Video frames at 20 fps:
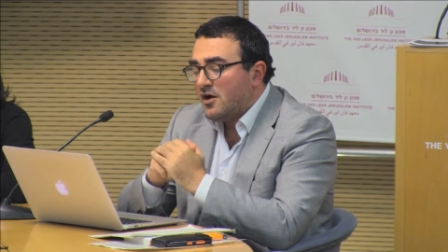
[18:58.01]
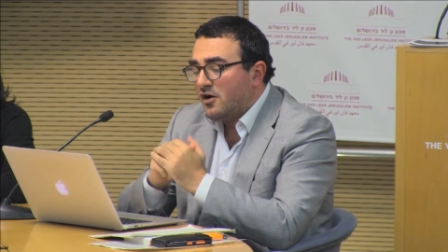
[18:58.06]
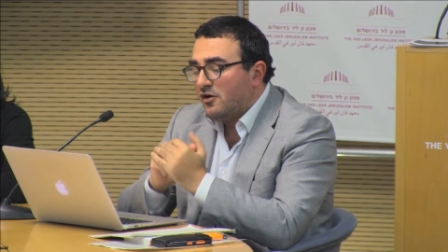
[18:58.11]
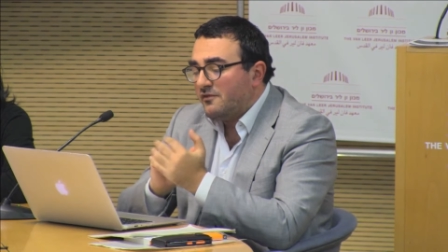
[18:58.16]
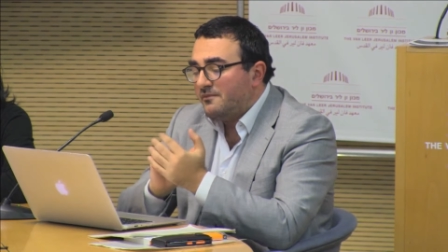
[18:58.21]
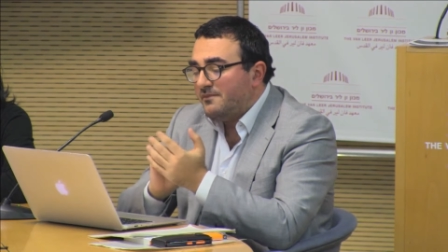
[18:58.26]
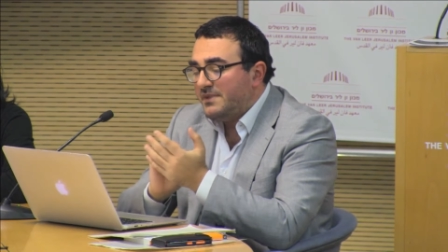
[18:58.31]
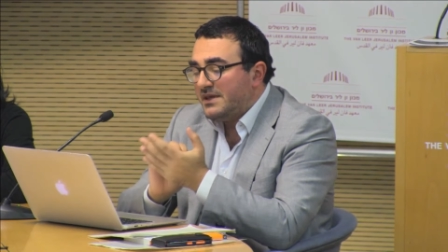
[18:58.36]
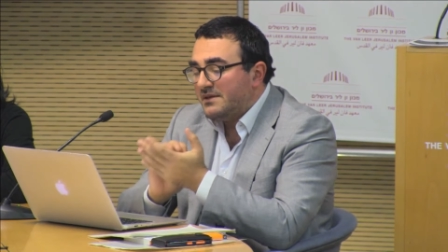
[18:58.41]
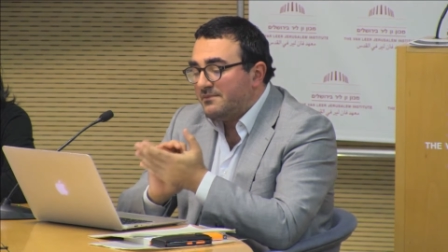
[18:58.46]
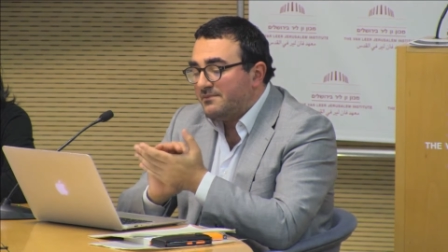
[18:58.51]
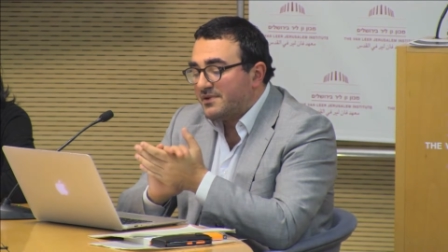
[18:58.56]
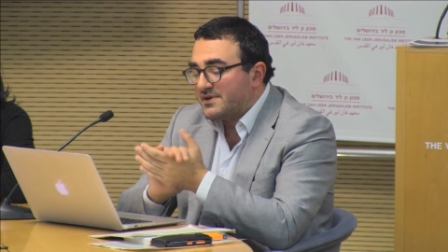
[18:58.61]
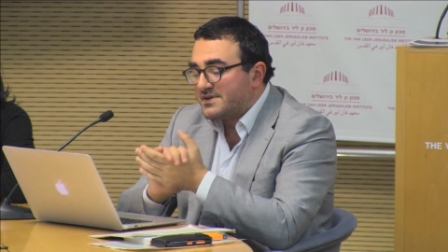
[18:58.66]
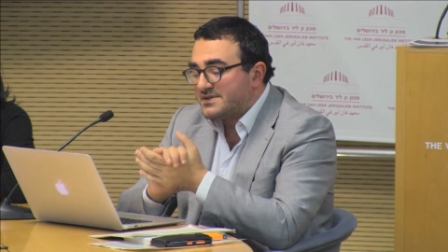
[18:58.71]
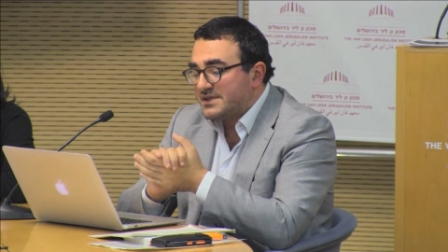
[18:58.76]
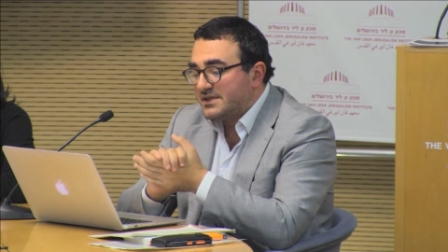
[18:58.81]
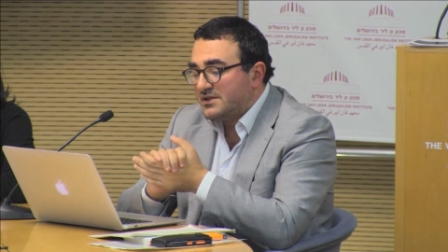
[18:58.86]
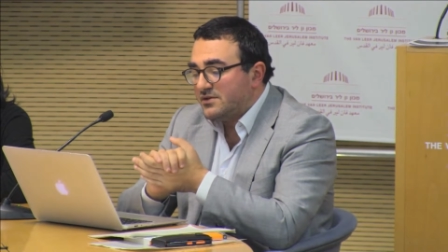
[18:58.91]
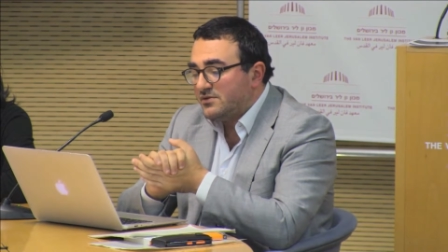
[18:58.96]
of being
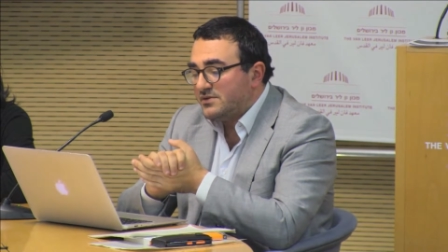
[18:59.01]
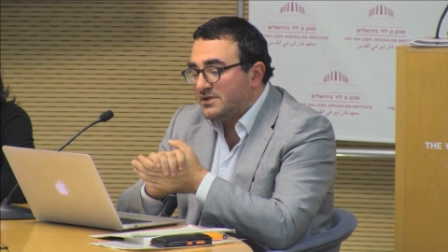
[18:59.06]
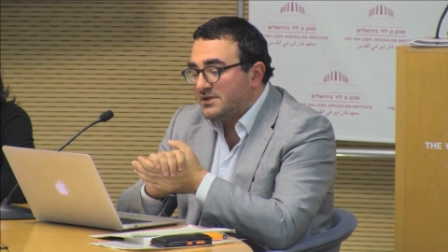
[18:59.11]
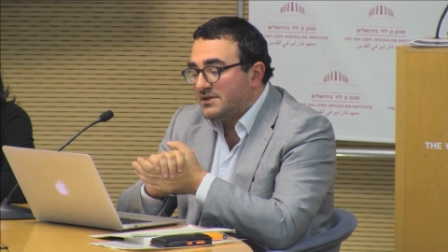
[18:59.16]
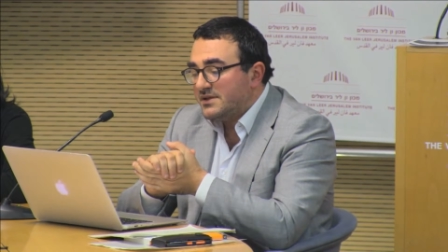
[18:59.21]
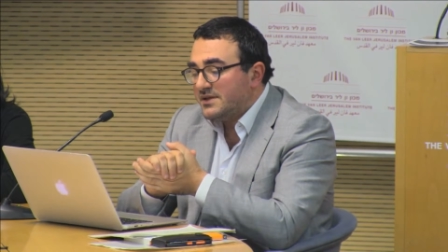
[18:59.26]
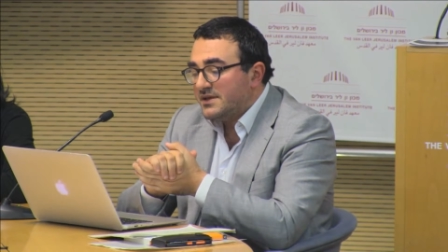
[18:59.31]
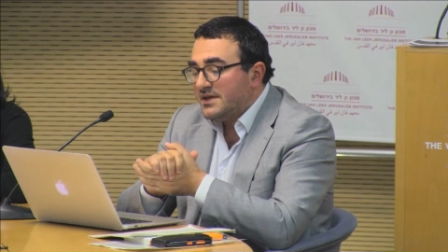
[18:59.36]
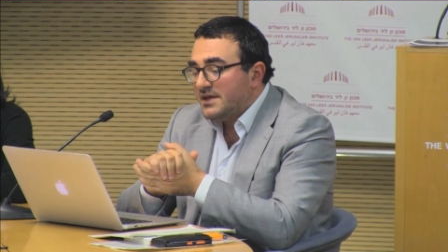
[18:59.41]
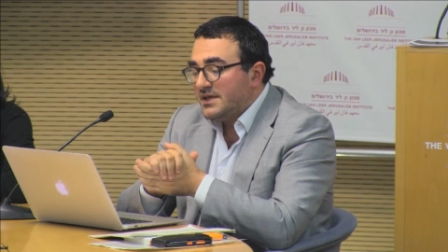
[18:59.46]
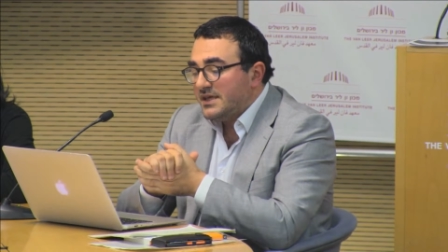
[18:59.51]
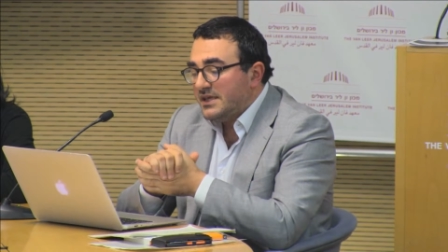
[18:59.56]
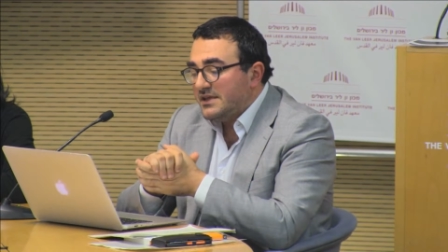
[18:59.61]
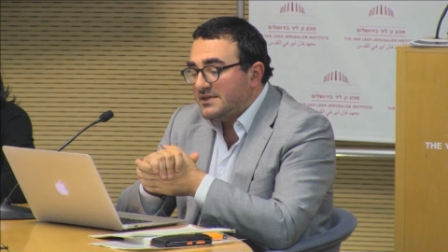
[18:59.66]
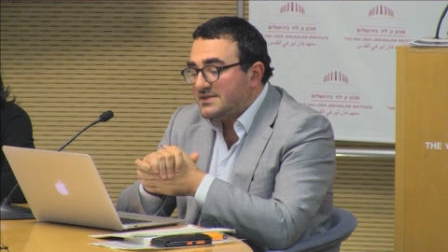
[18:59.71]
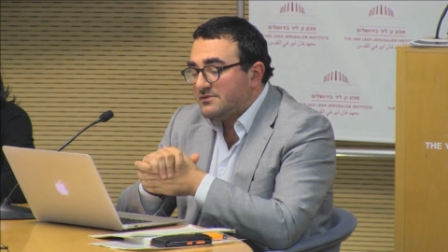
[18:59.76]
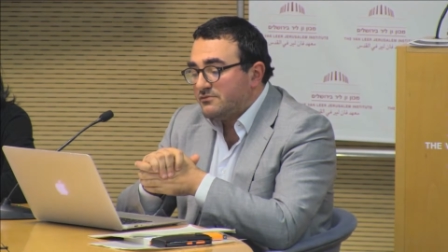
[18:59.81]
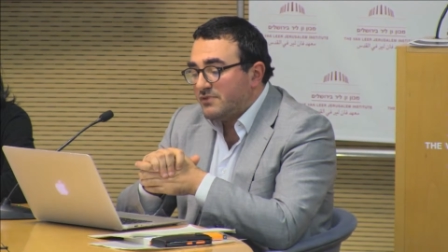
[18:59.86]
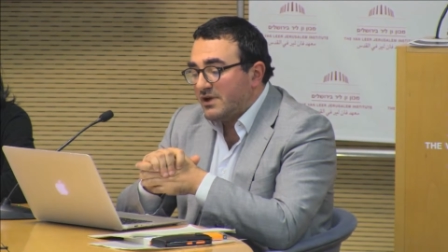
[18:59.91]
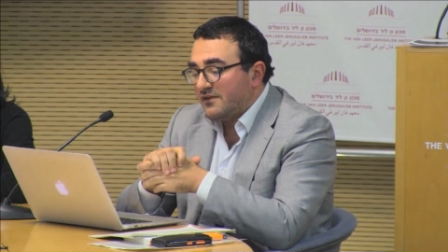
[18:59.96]
persecuted
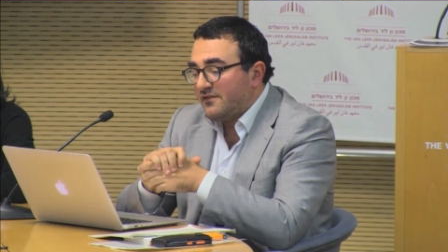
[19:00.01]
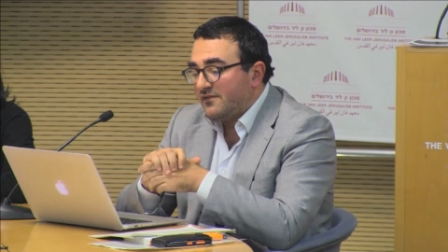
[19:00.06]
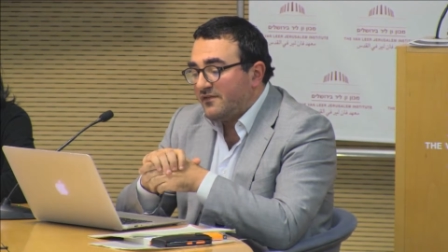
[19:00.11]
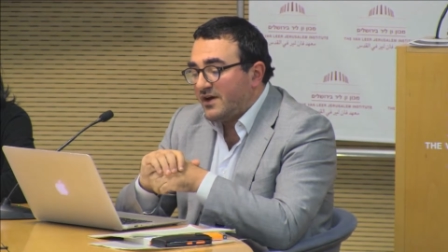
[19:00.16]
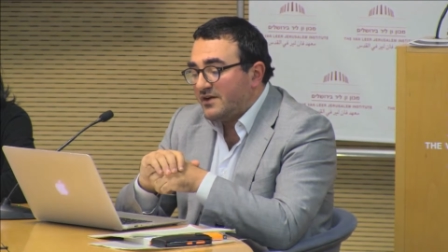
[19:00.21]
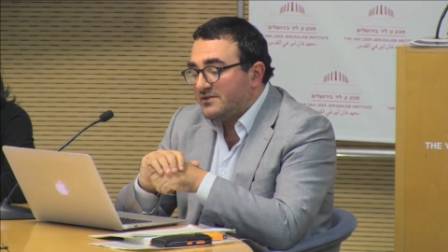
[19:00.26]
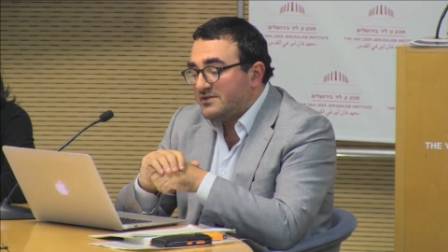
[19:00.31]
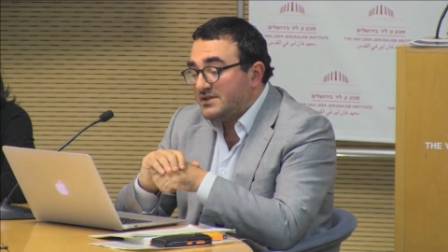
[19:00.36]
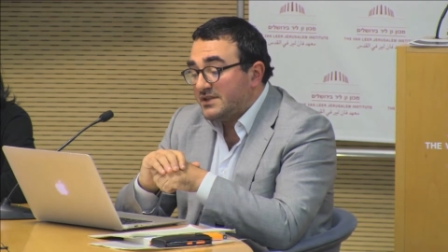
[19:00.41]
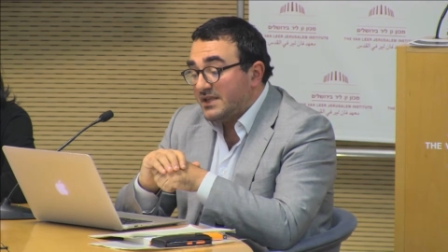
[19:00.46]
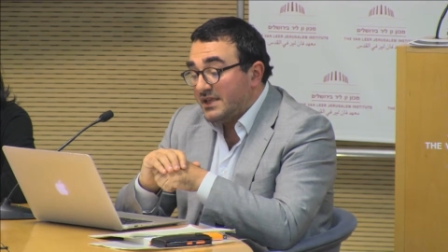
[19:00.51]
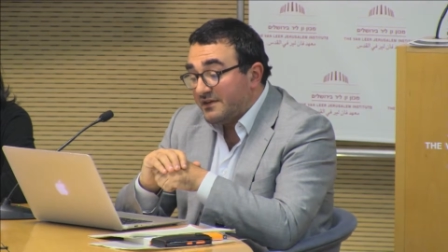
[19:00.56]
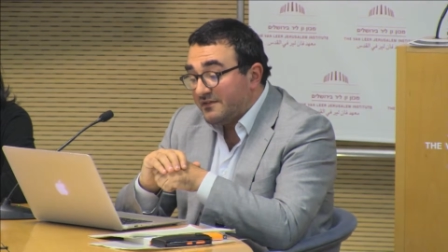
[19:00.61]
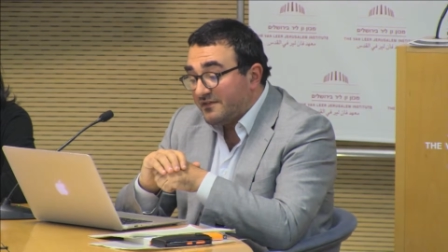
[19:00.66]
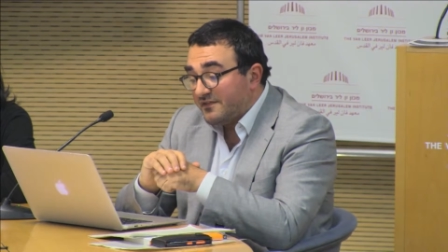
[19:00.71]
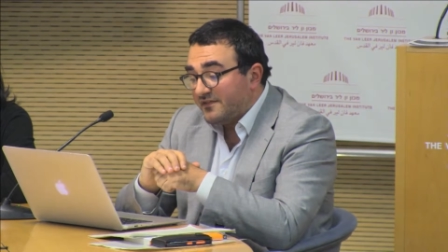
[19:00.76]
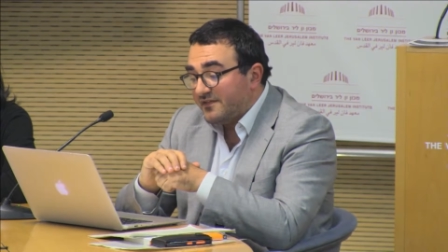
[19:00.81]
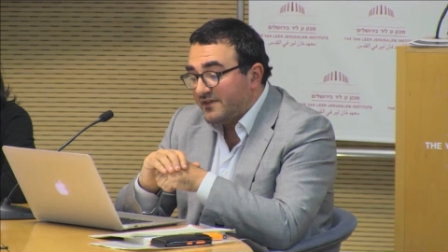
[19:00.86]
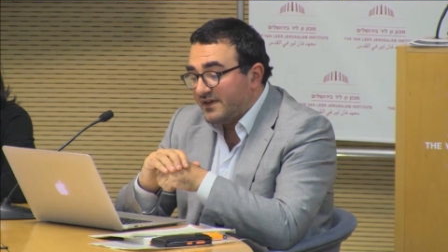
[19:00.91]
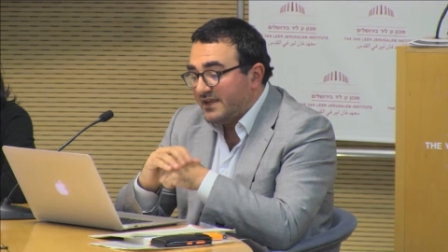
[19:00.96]
is well-founded
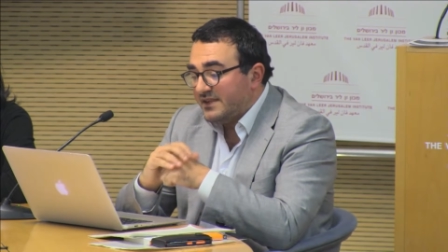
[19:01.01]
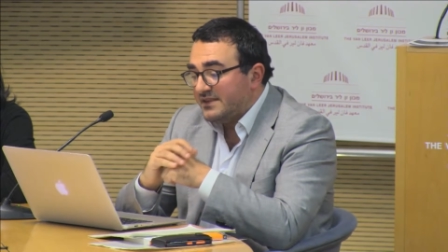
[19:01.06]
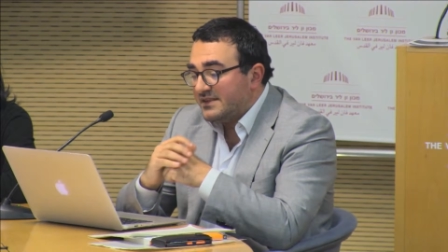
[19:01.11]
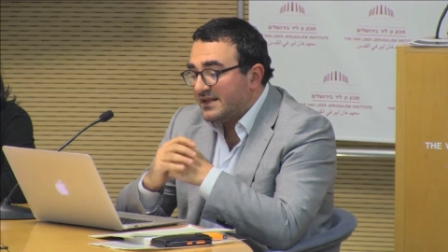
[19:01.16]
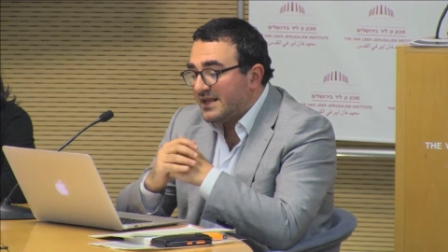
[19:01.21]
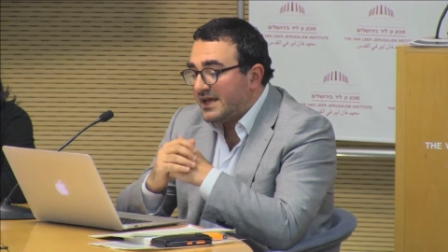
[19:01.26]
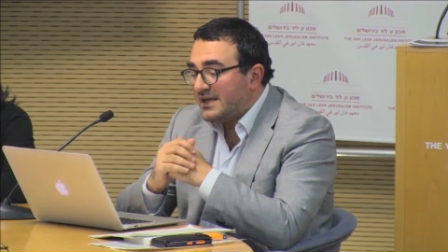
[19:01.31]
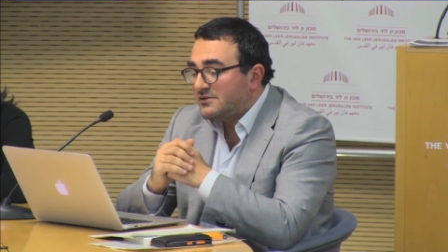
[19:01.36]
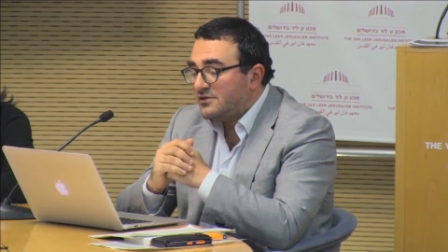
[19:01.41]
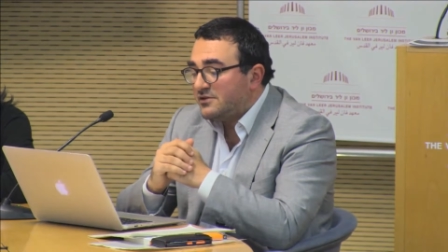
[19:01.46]
if, in the